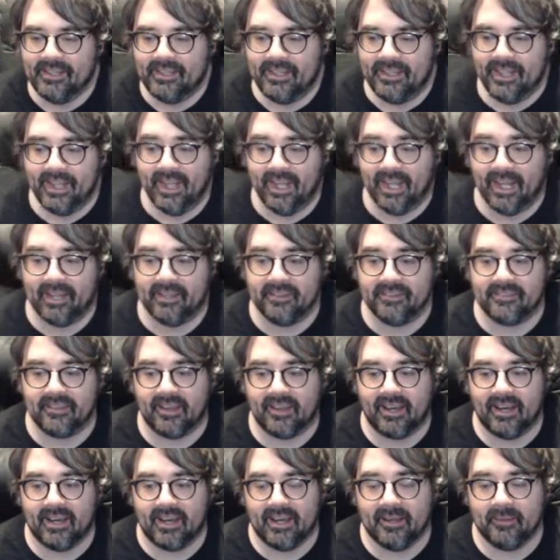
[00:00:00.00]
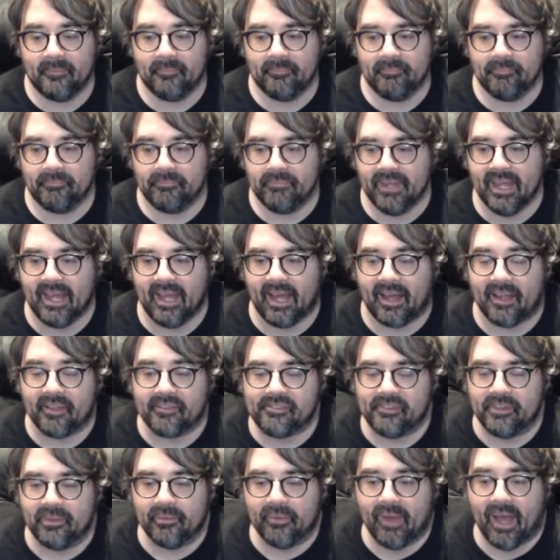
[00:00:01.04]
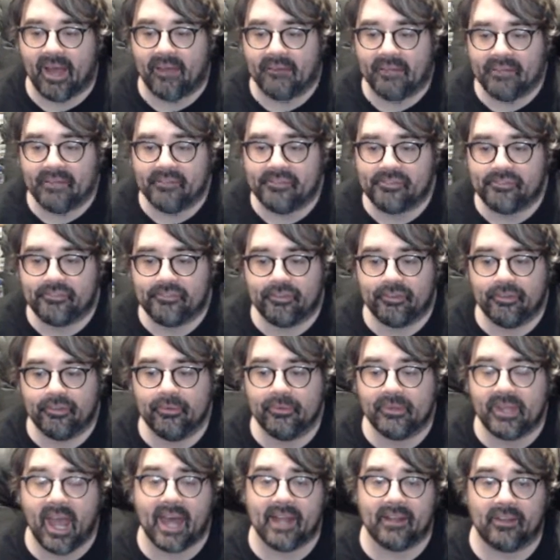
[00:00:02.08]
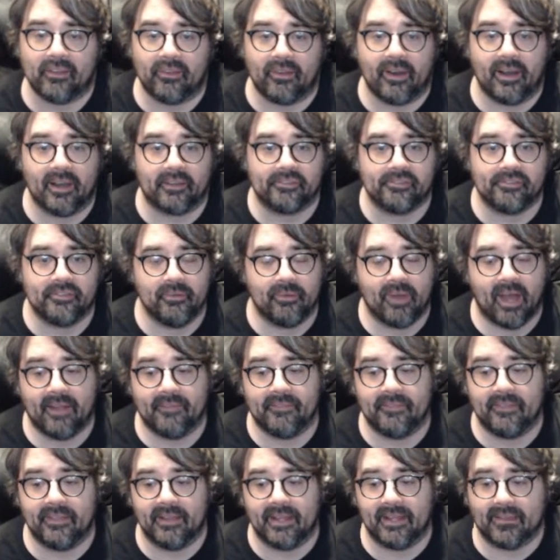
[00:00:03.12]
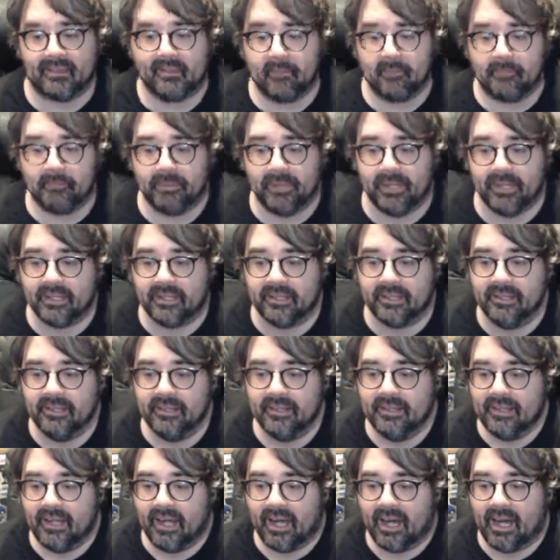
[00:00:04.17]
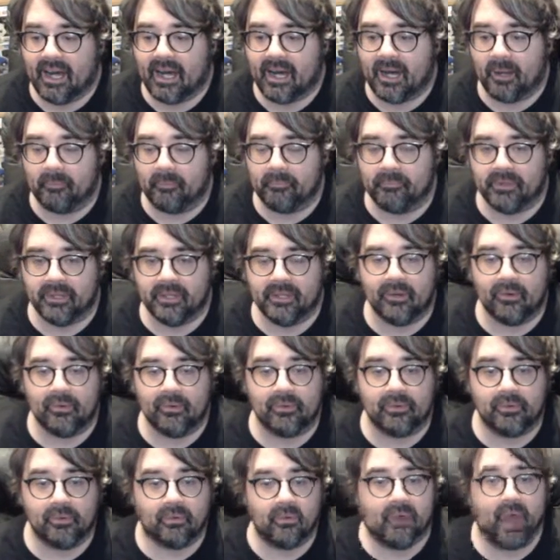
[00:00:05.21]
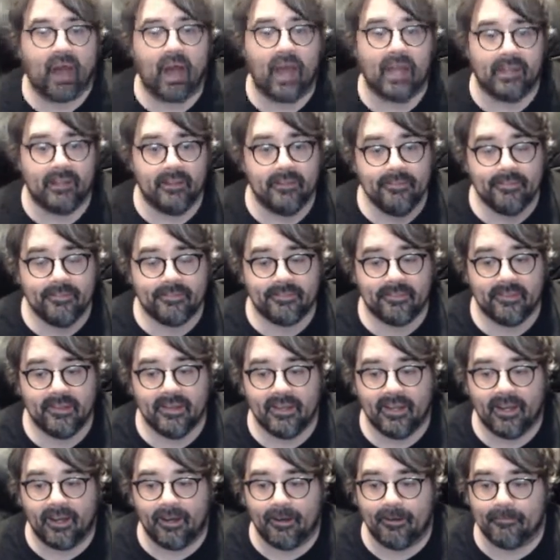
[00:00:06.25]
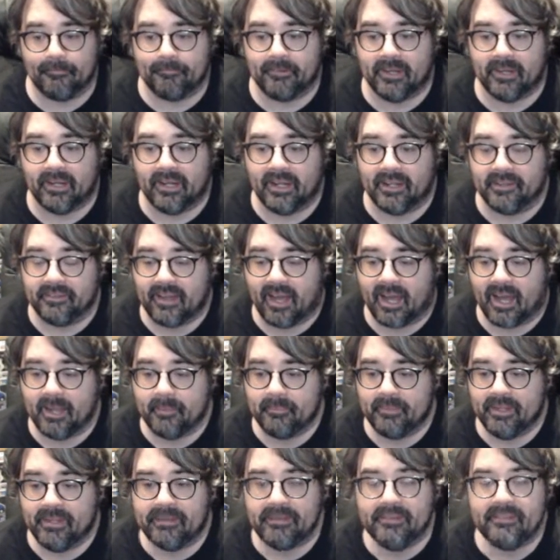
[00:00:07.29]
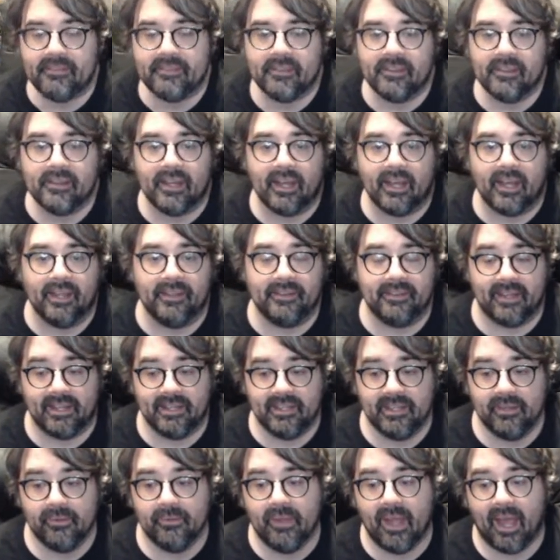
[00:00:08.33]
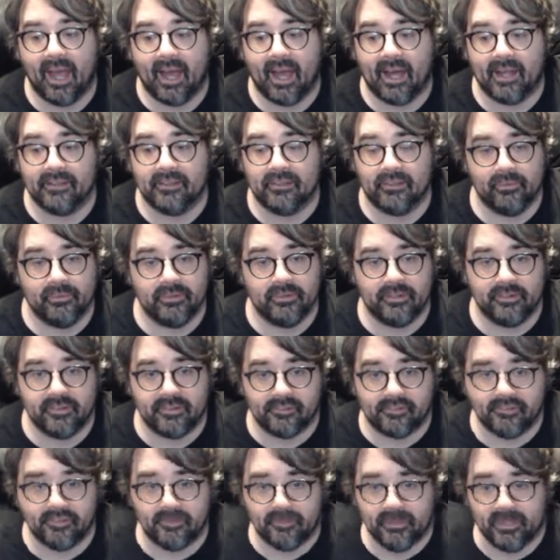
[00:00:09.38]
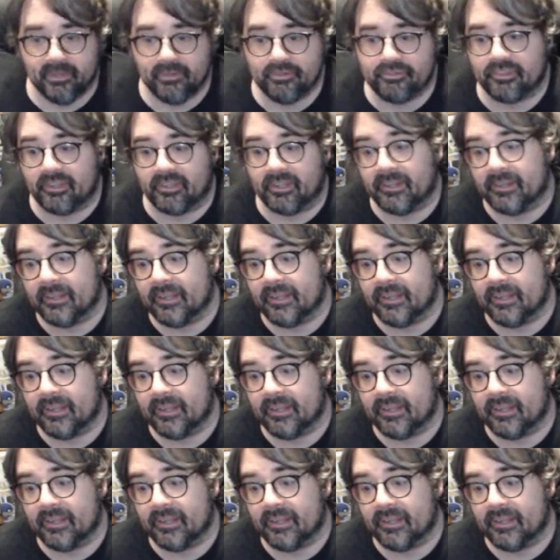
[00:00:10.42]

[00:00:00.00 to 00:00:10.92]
And yeah, so you had these two catalogs. You had like the big, Goliath of Diamond, and then you had Lunar Distribution.